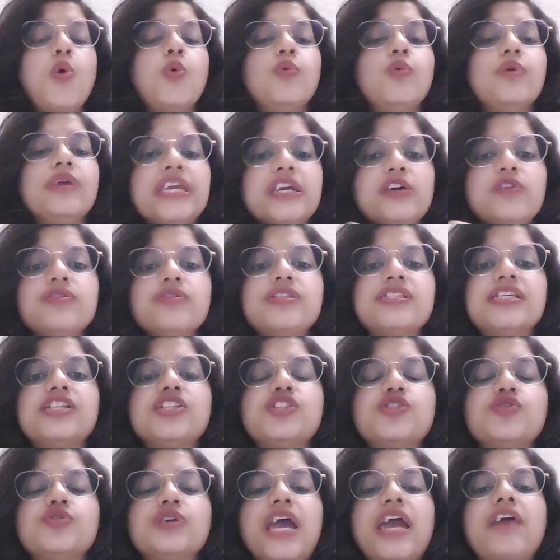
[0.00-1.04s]
We use it
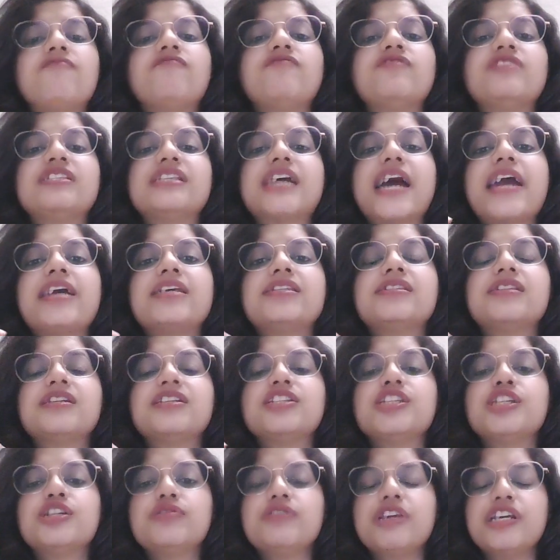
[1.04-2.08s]
to emphasize the
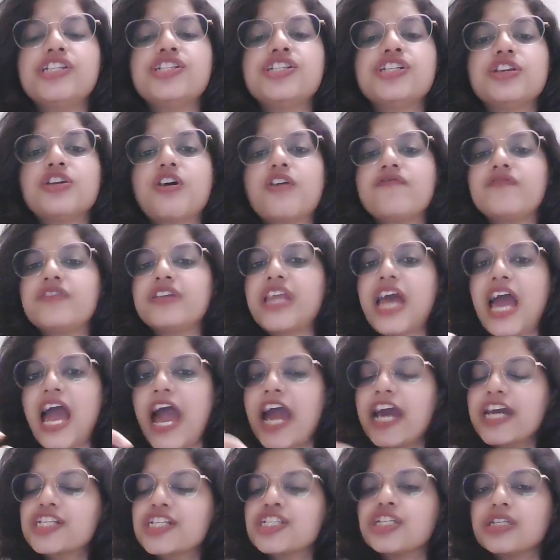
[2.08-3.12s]
duration of an
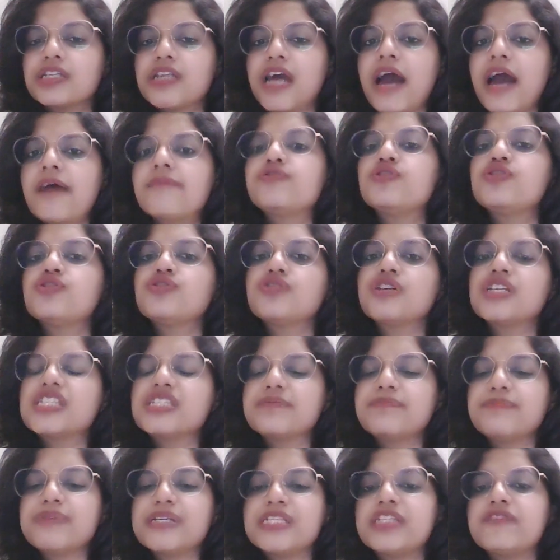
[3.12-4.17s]
action up to a
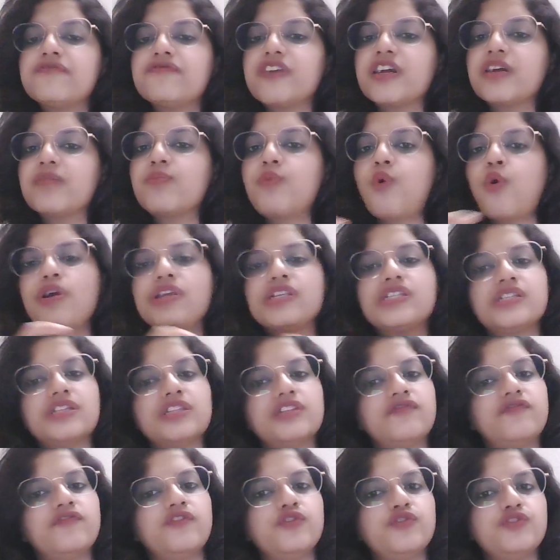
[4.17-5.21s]
specific point in
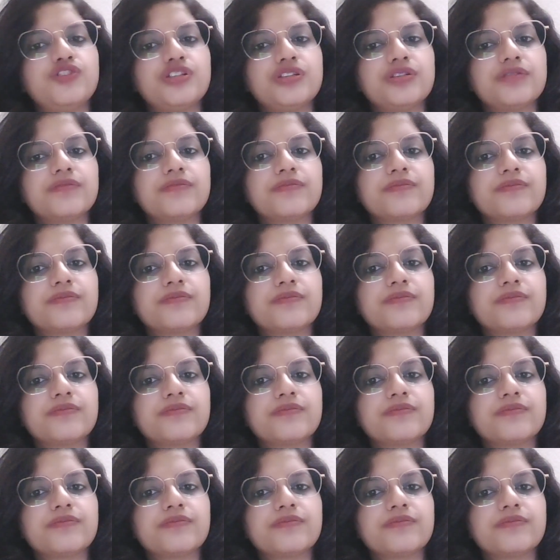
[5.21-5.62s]
the future.